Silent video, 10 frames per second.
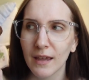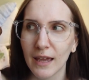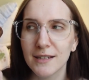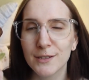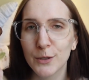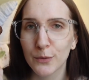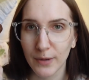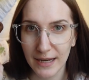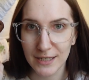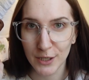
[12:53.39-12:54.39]
It's the
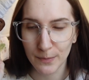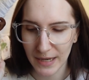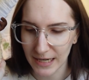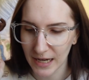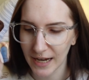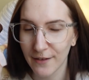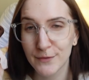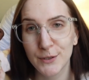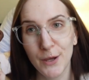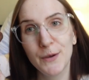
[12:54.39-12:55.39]
reindeer peanut. I
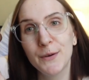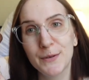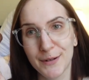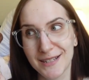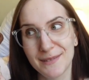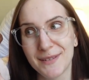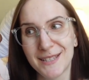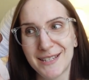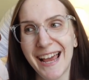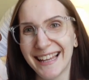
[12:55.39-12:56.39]
have 2 Christmas
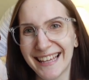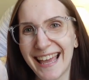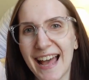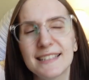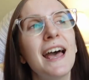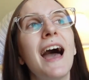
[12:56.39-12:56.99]
jellycats.